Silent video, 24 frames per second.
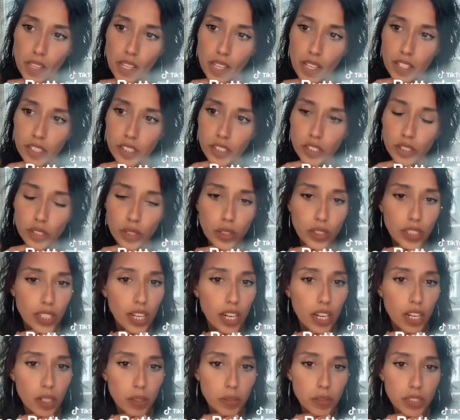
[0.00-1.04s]
So yeah,
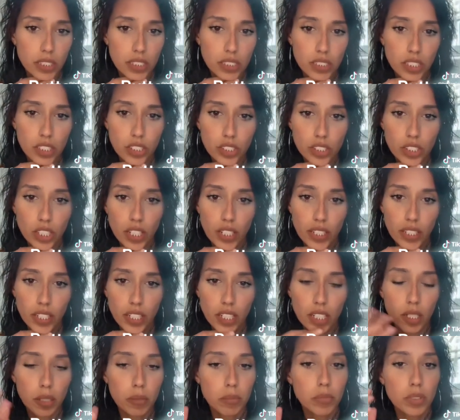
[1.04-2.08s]
I want to say sorry.
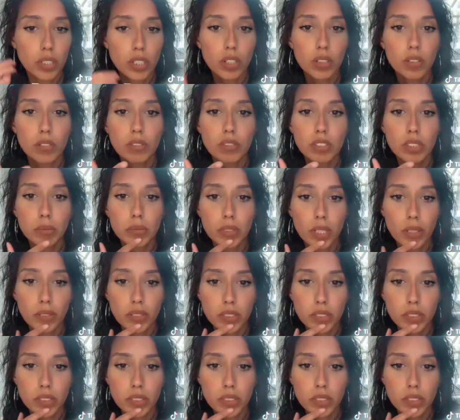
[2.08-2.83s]
Go subscribe to